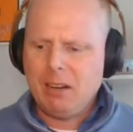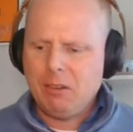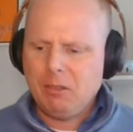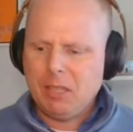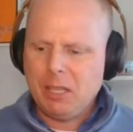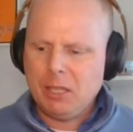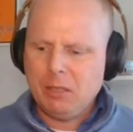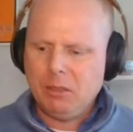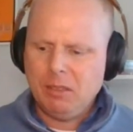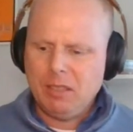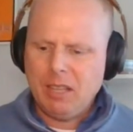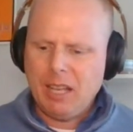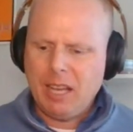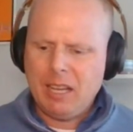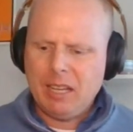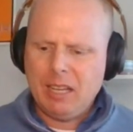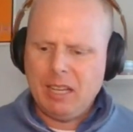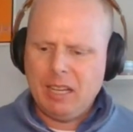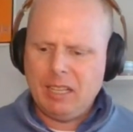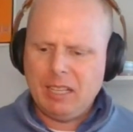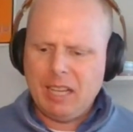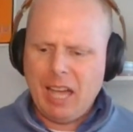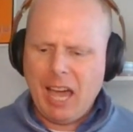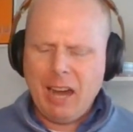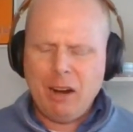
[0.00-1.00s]
I don't know.
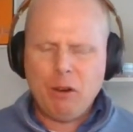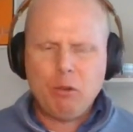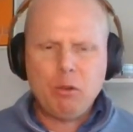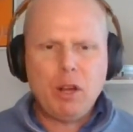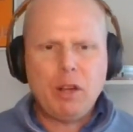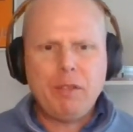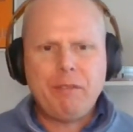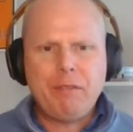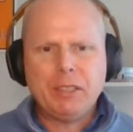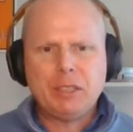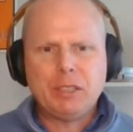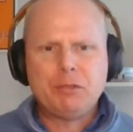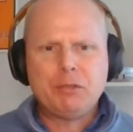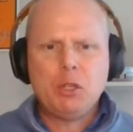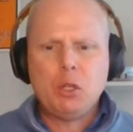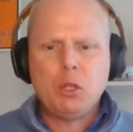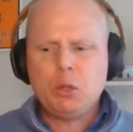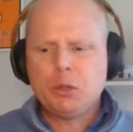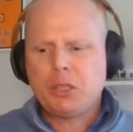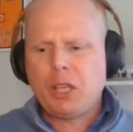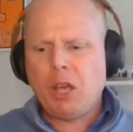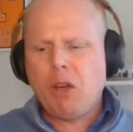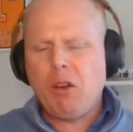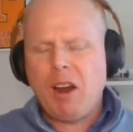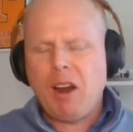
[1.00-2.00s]
I don't know if it's
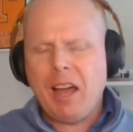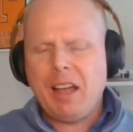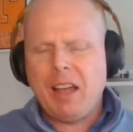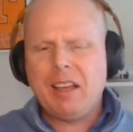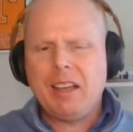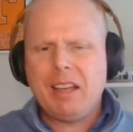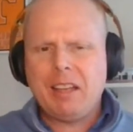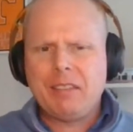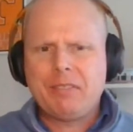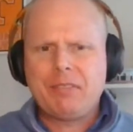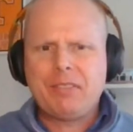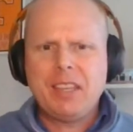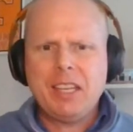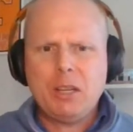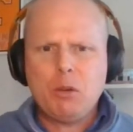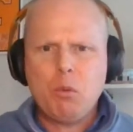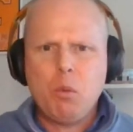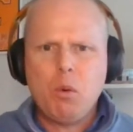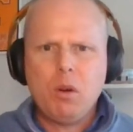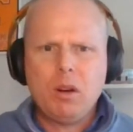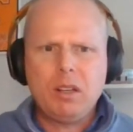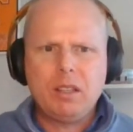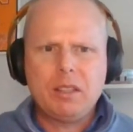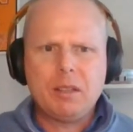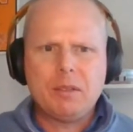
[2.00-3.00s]
fool's gold. I
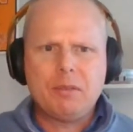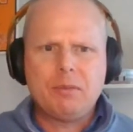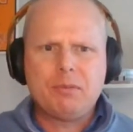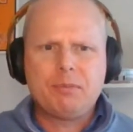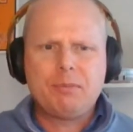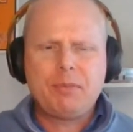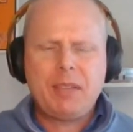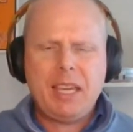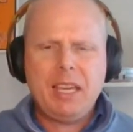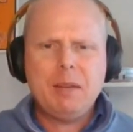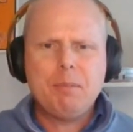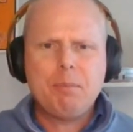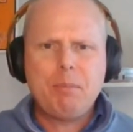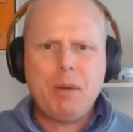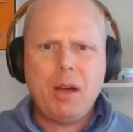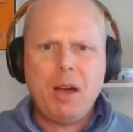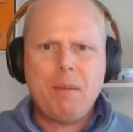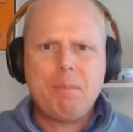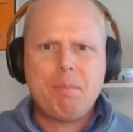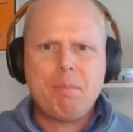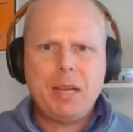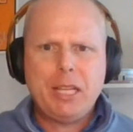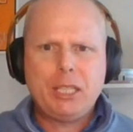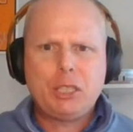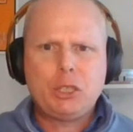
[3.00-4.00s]
think one of the
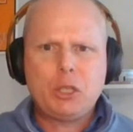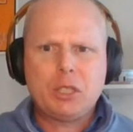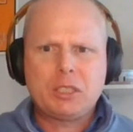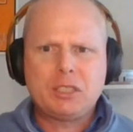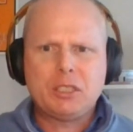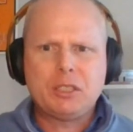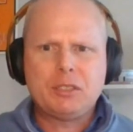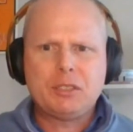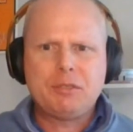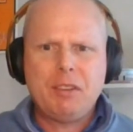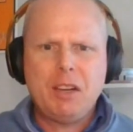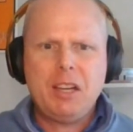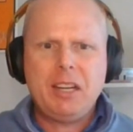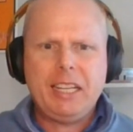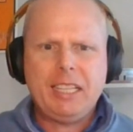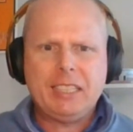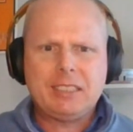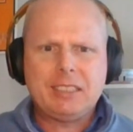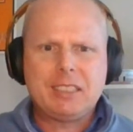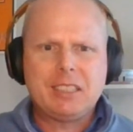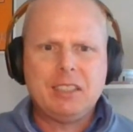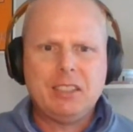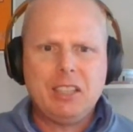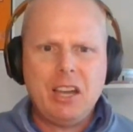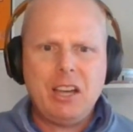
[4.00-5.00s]
KenPom metrics is
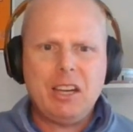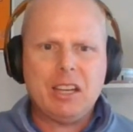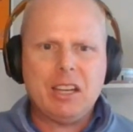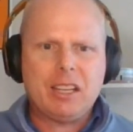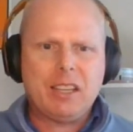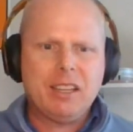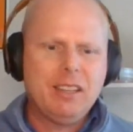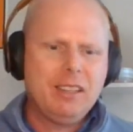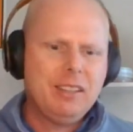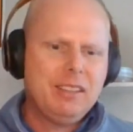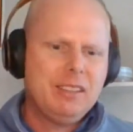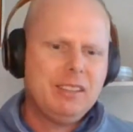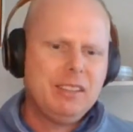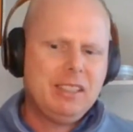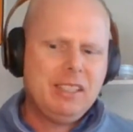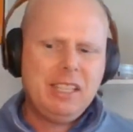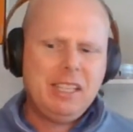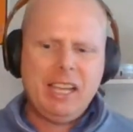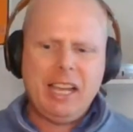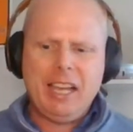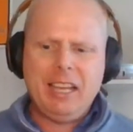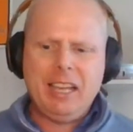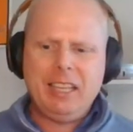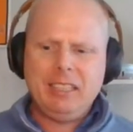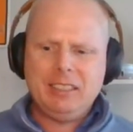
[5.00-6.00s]
funny. It's luck.
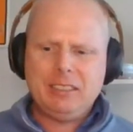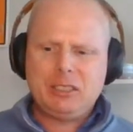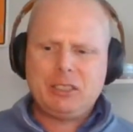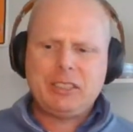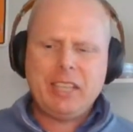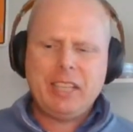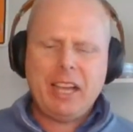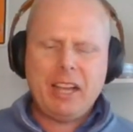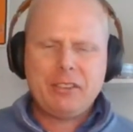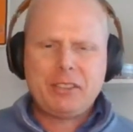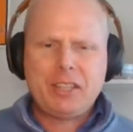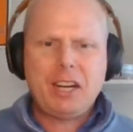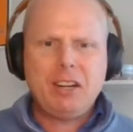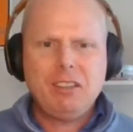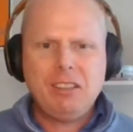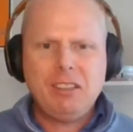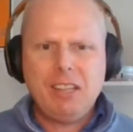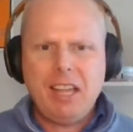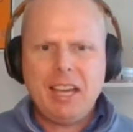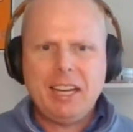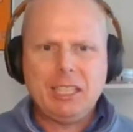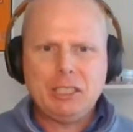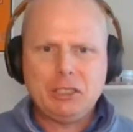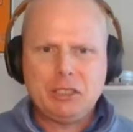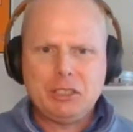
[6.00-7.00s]
And South
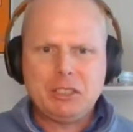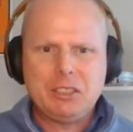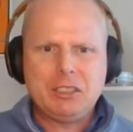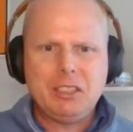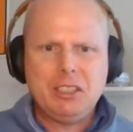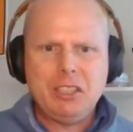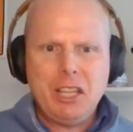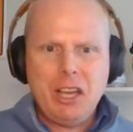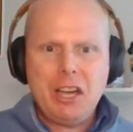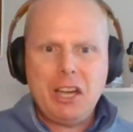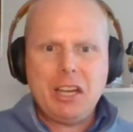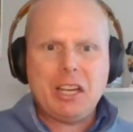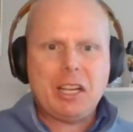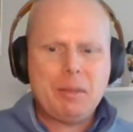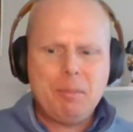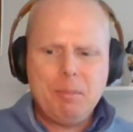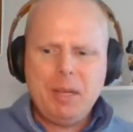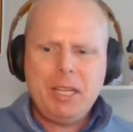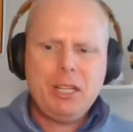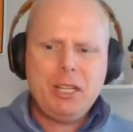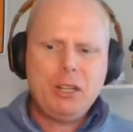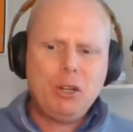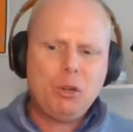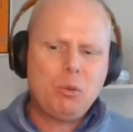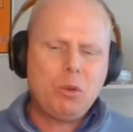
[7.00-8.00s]
Carolina's luck
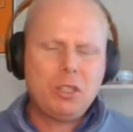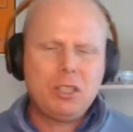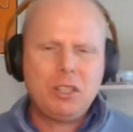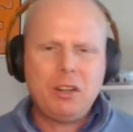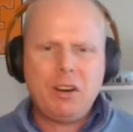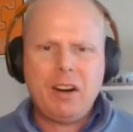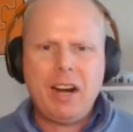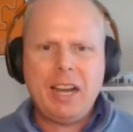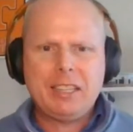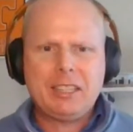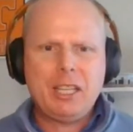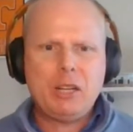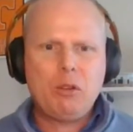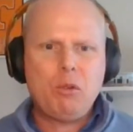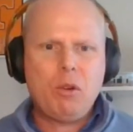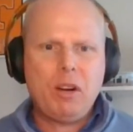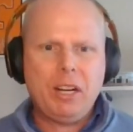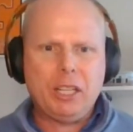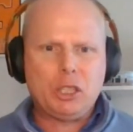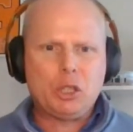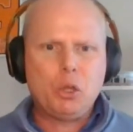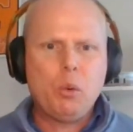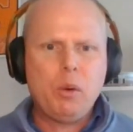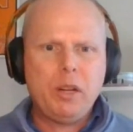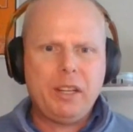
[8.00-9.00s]
meter where they're at, they
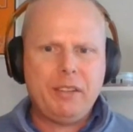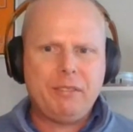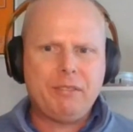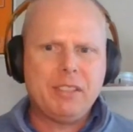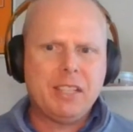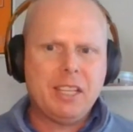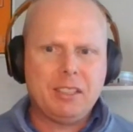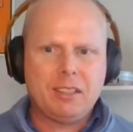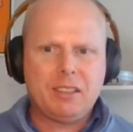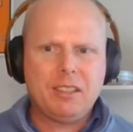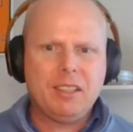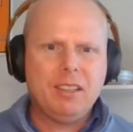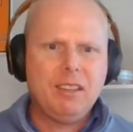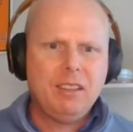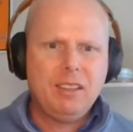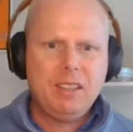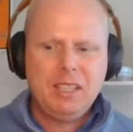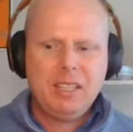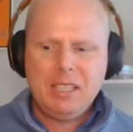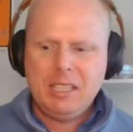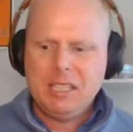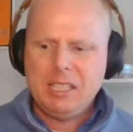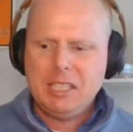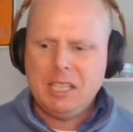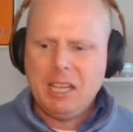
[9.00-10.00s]
rank 25th
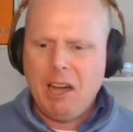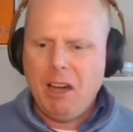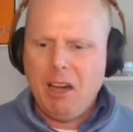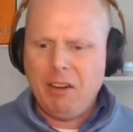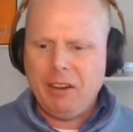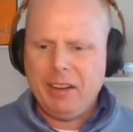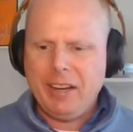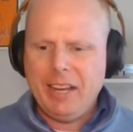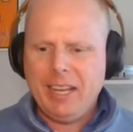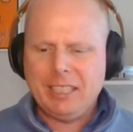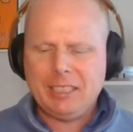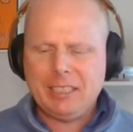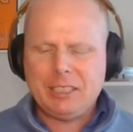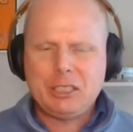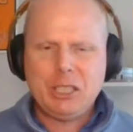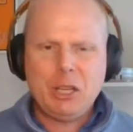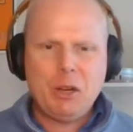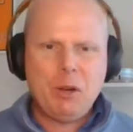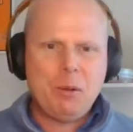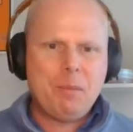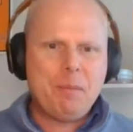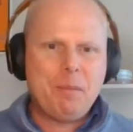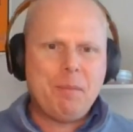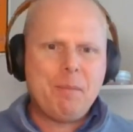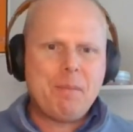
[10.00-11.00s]
on that.
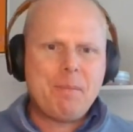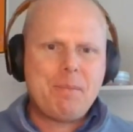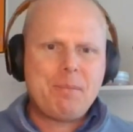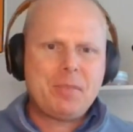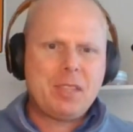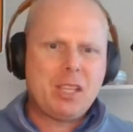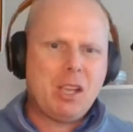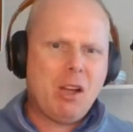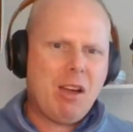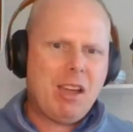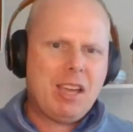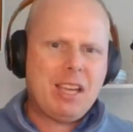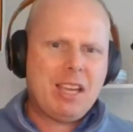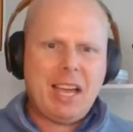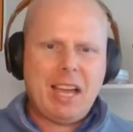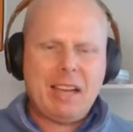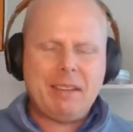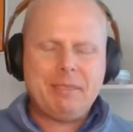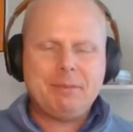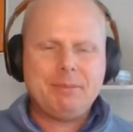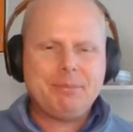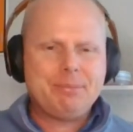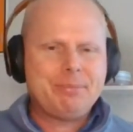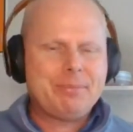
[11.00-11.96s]
So, you know,